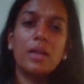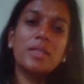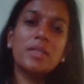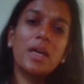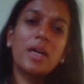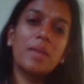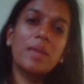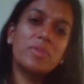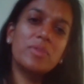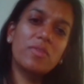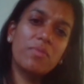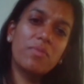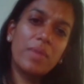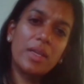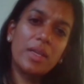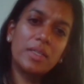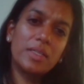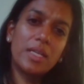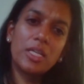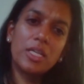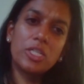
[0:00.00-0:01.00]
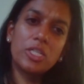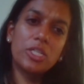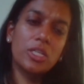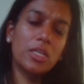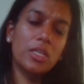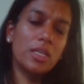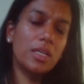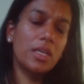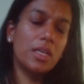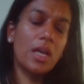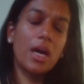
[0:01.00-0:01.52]
types of
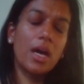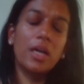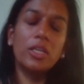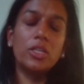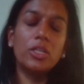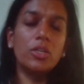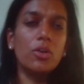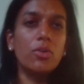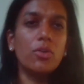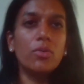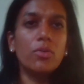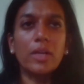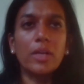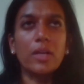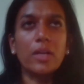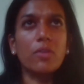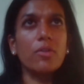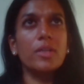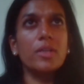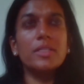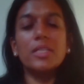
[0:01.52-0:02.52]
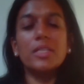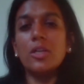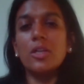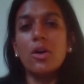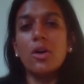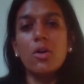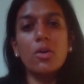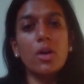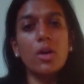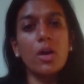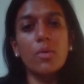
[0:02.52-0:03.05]
meditation, and not like crazy
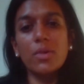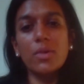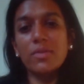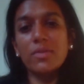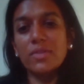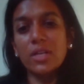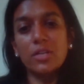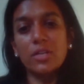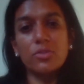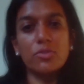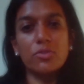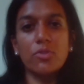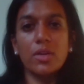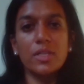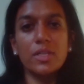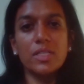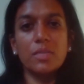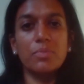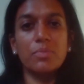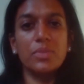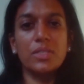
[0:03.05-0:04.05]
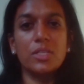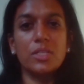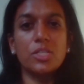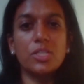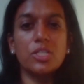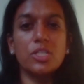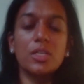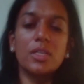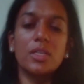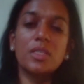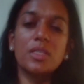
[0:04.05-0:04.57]
yoga where you've got to do crazy
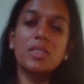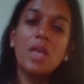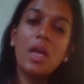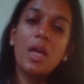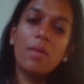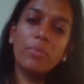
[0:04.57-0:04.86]
positions,